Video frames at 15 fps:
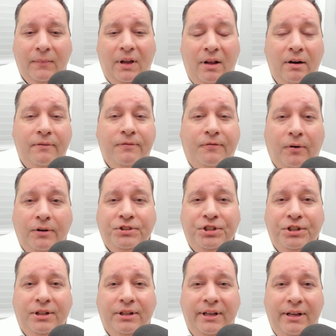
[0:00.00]
And
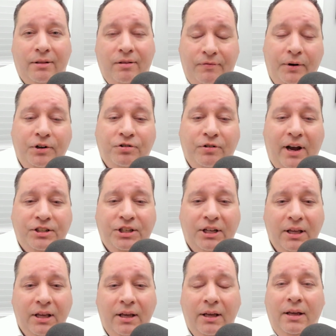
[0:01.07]
unfortunately, it's very tragic.